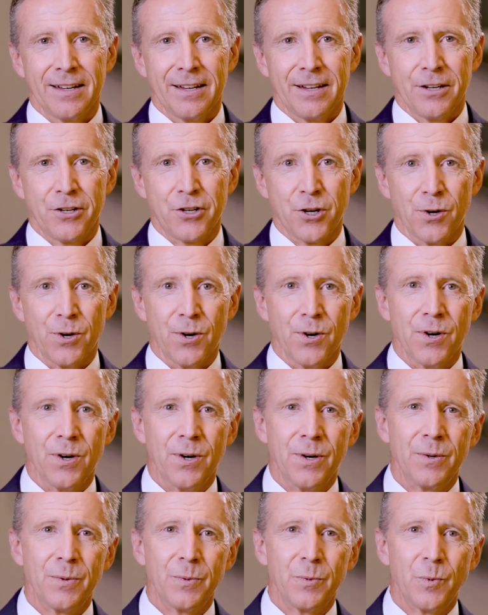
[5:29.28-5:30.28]
Sure.
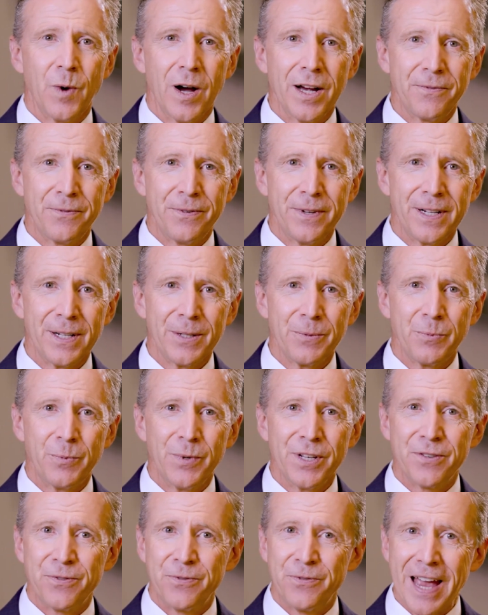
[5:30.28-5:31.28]
Whitefield
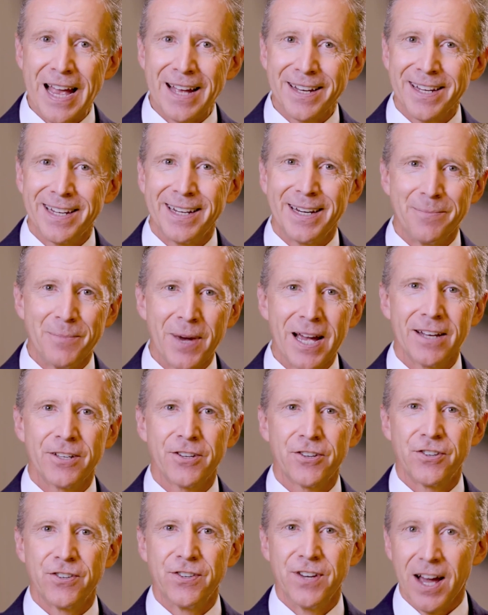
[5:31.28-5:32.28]
was founded in
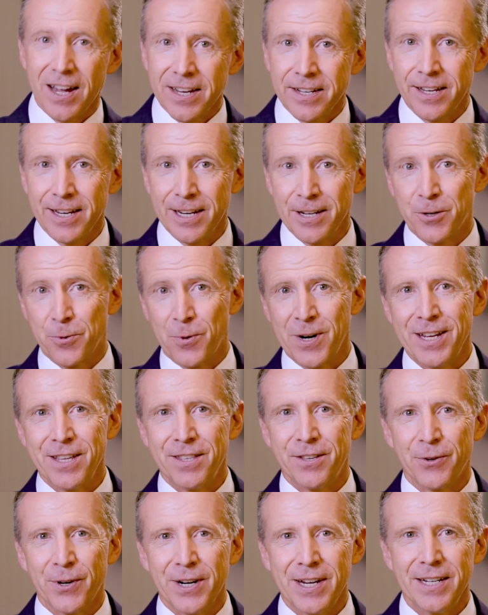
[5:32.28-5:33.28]
March
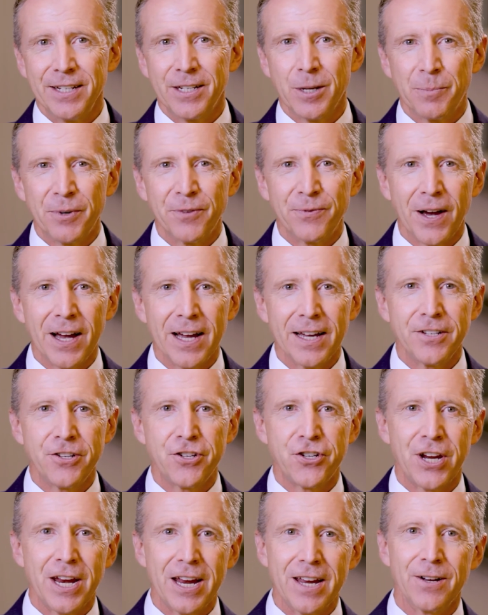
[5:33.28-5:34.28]
1923 to provide
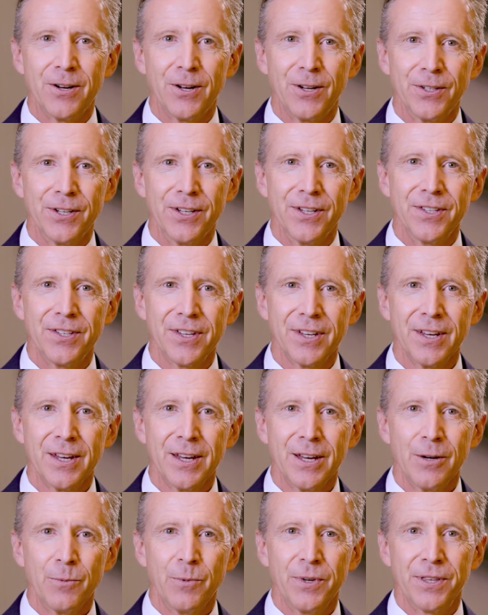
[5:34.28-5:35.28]
shareholders
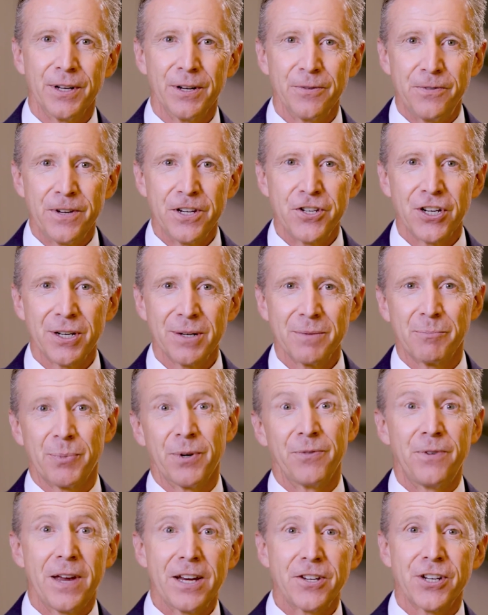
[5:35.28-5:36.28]
with an efficient,
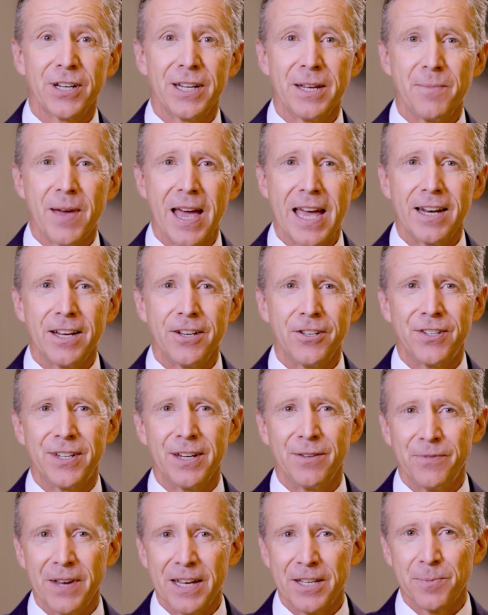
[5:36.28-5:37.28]
professionally managed
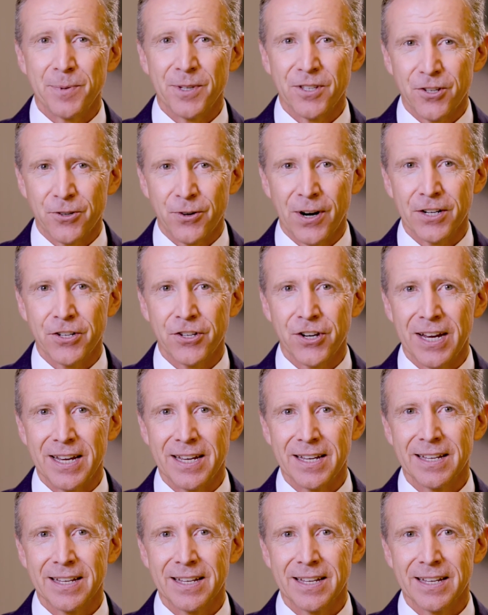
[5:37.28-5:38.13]
investment structure.